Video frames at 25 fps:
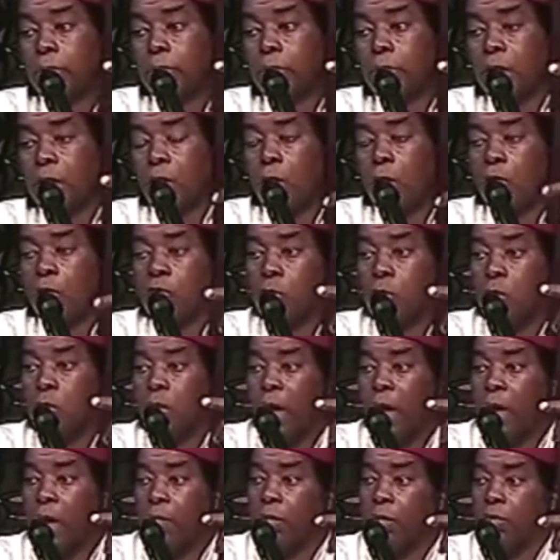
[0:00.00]
They also
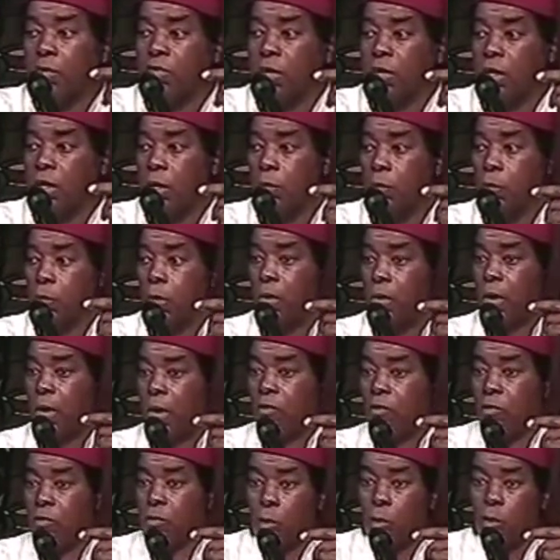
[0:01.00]
have it set up
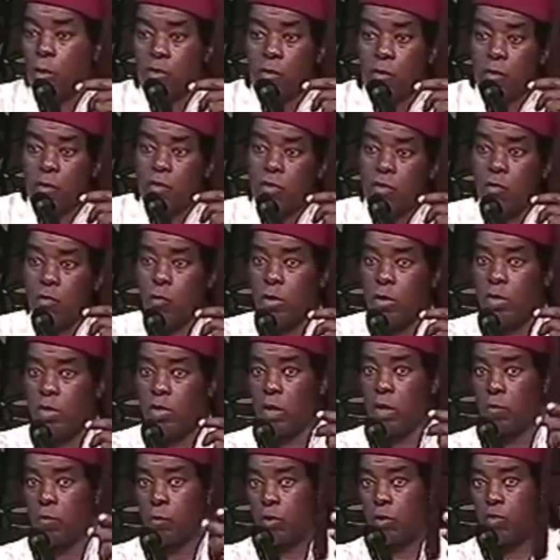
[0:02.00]
whereas most of us,
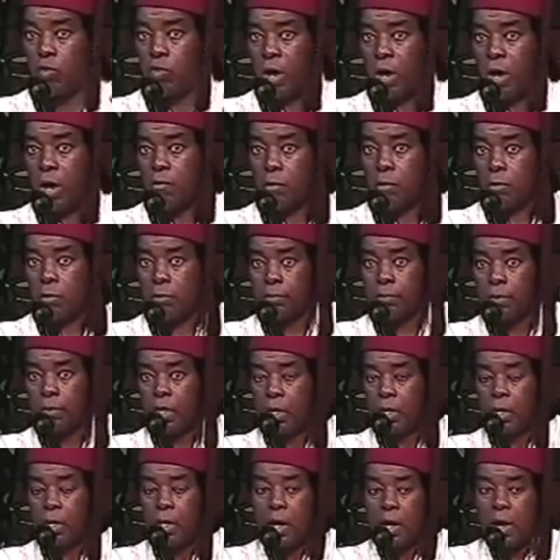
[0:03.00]
if we travel
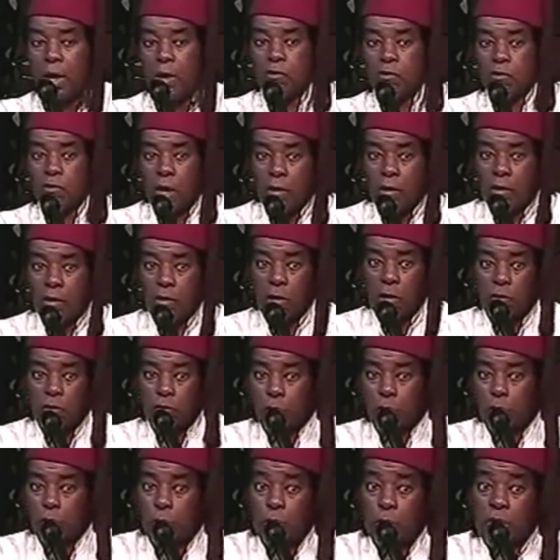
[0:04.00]
outside the
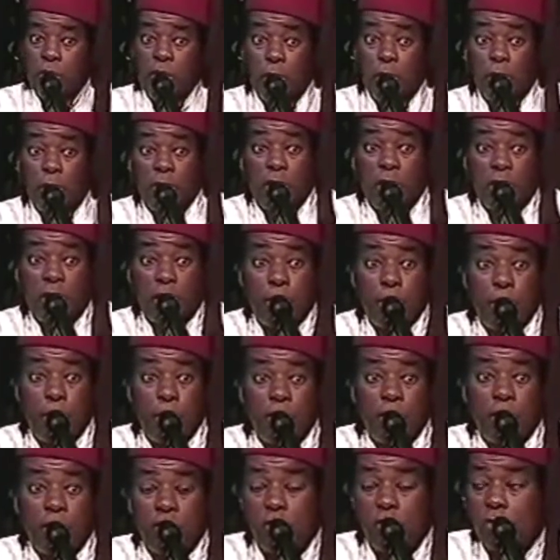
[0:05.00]
country or we deal with other
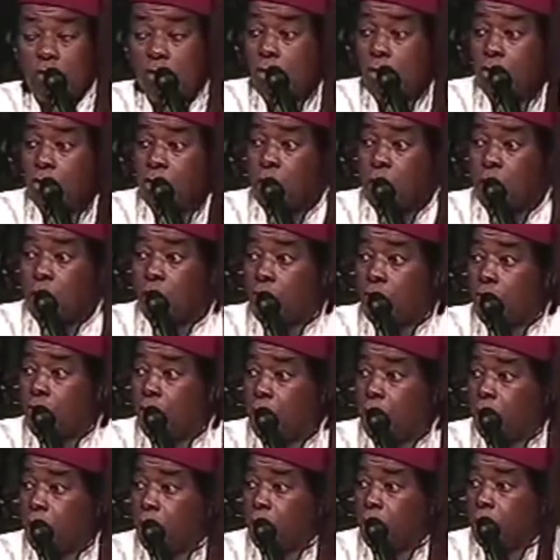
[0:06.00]
persons, it's usually on a
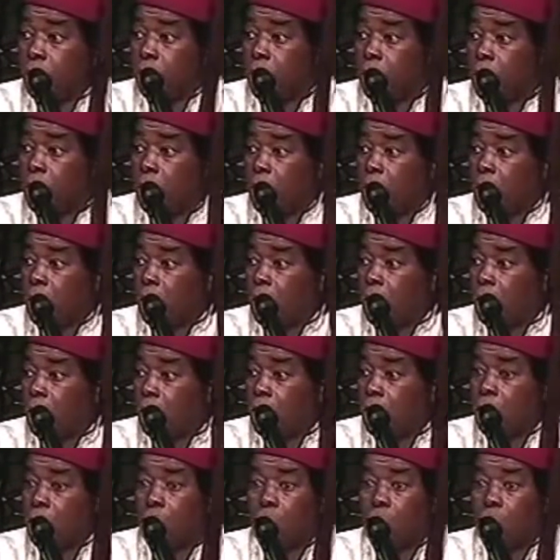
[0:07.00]
trip.
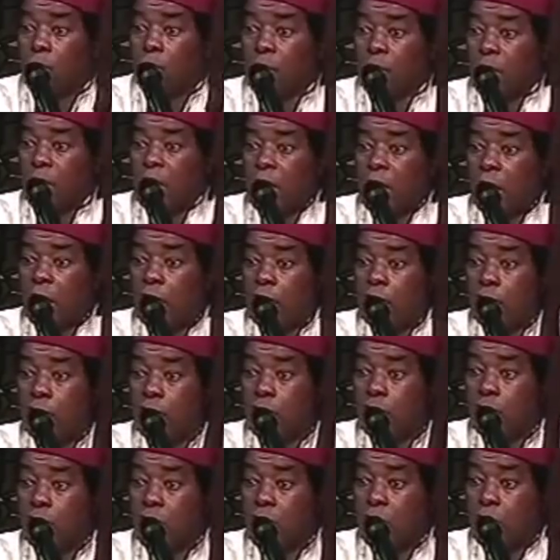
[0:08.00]
You a vacation
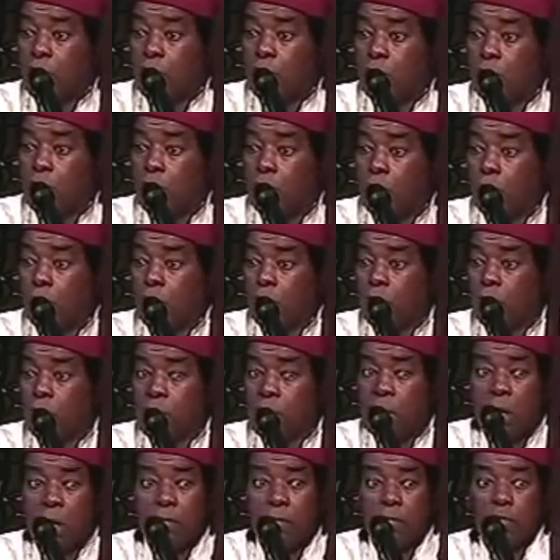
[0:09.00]
type trip or some
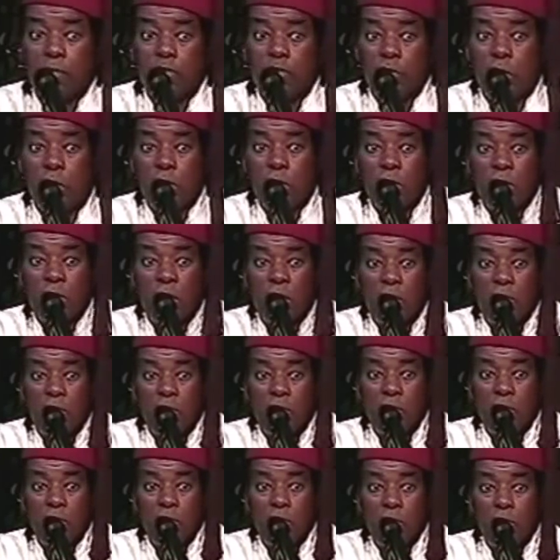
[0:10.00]
kind of a junket that
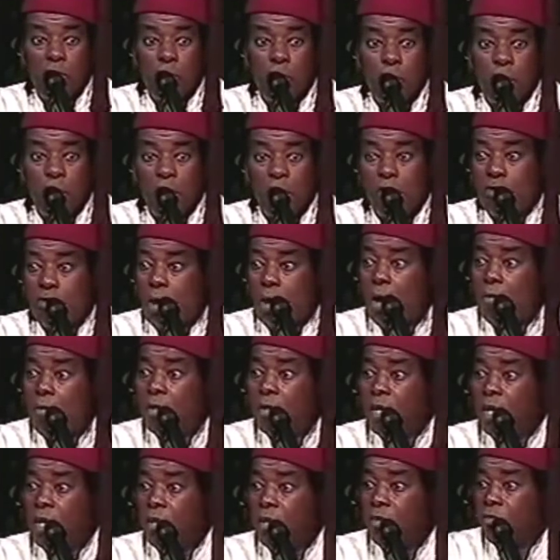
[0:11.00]
you pay a
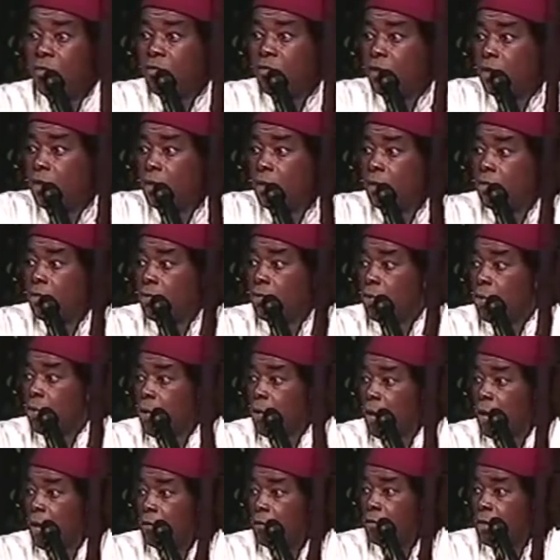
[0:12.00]
traveling agency and then you go
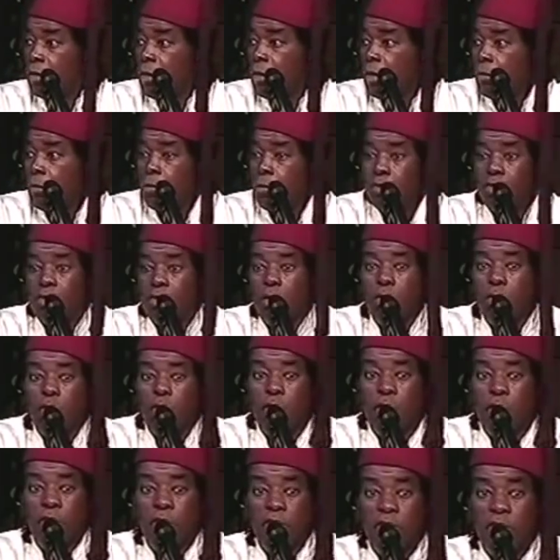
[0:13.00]
out, but you don't
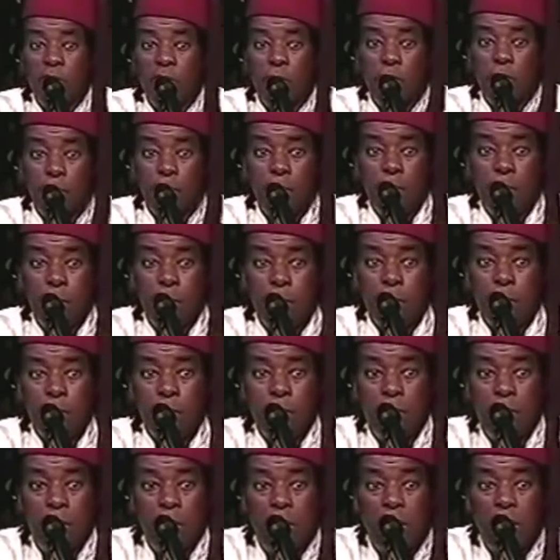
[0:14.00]
really deal with the people.
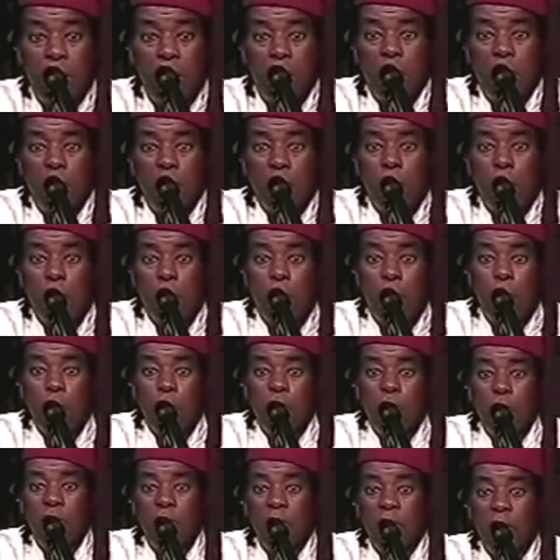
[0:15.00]
And so
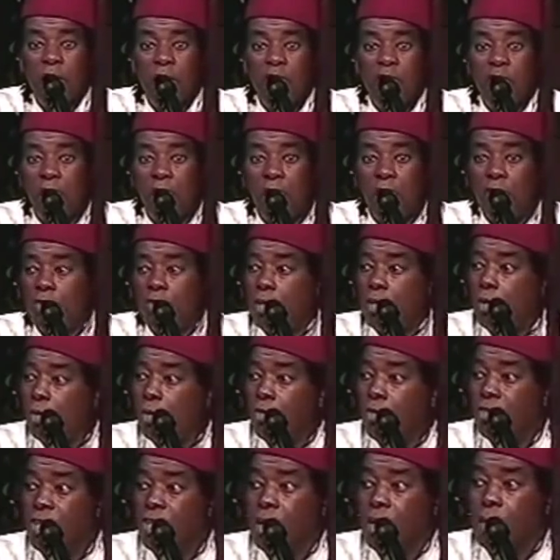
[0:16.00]
most of the Asiatics
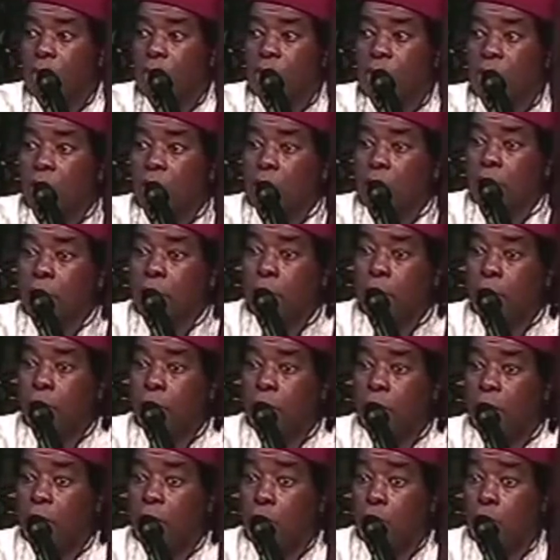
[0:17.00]
here deal with the other
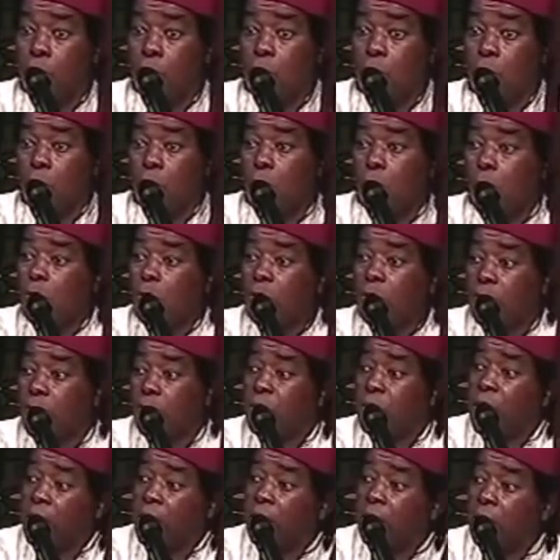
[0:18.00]
people around the world only
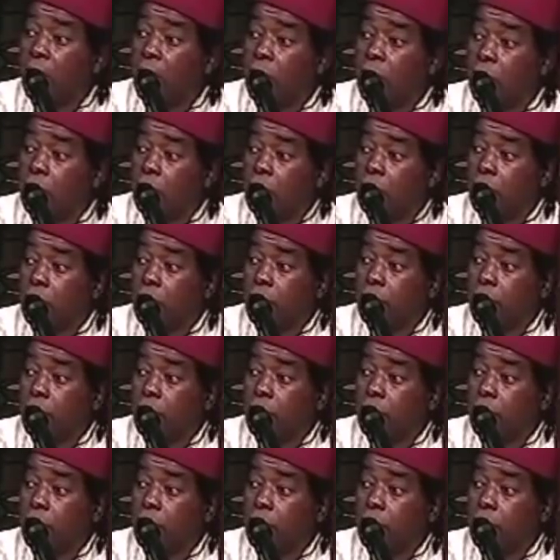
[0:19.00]
on that level.